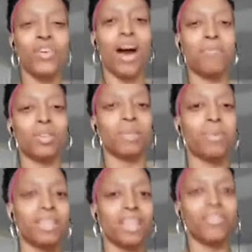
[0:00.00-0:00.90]
I'm going to
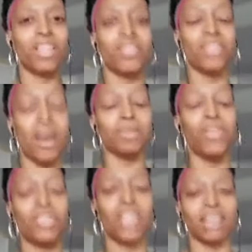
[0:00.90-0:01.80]
put the video down
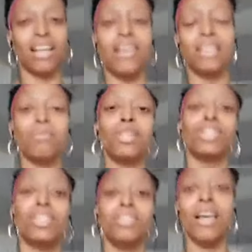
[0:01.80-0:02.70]
below. Check it out. Let
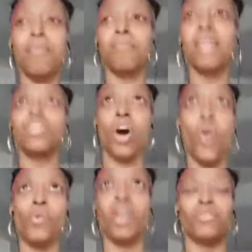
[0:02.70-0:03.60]
me
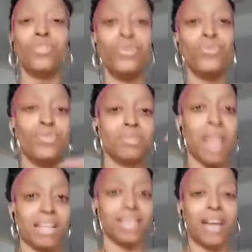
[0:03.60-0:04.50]
know if you knew who
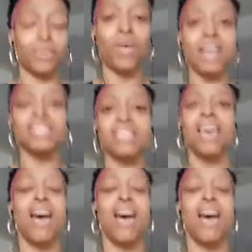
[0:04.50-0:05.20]
Blac Chyna was.